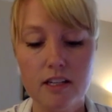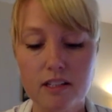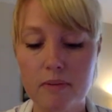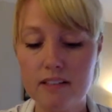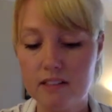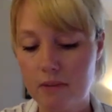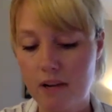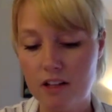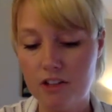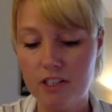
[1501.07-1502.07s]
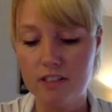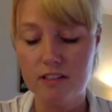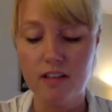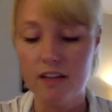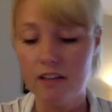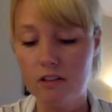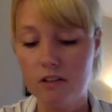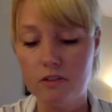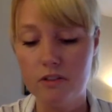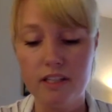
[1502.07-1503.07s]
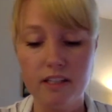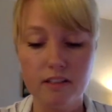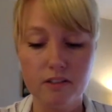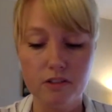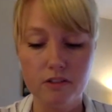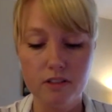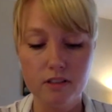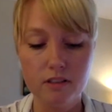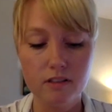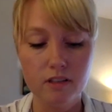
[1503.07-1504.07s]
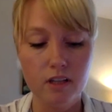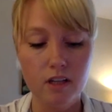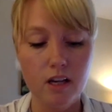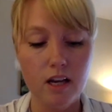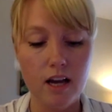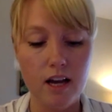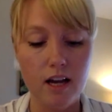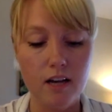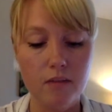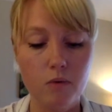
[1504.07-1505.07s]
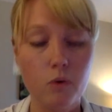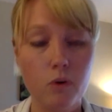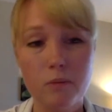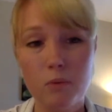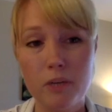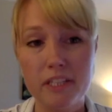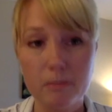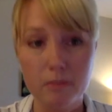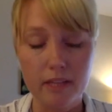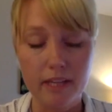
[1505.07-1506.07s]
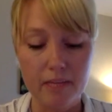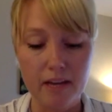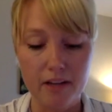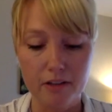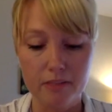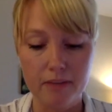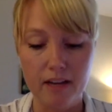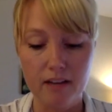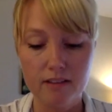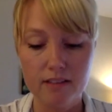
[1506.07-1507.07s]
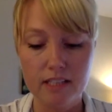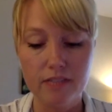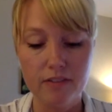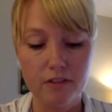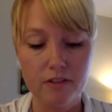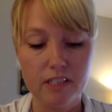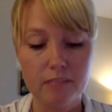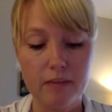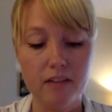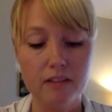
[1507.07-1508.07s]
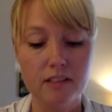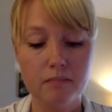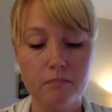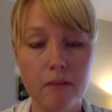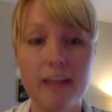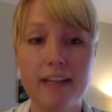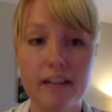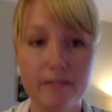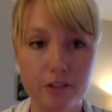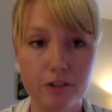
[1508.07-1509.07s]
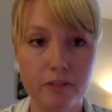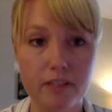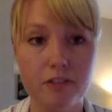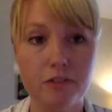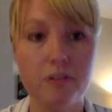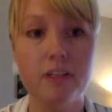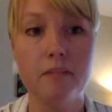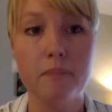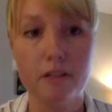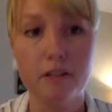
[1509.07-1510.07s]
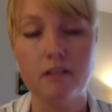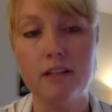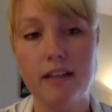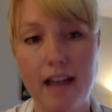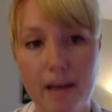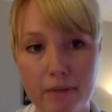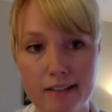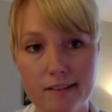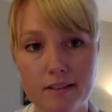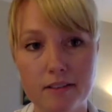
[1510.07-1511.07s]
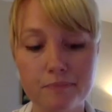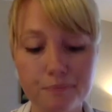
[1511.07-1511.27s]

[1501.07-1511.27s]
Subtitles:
The best apology does not include any excuses or pointing blame at your spouse, even though the spouse might have contributed to the marital unhappiness.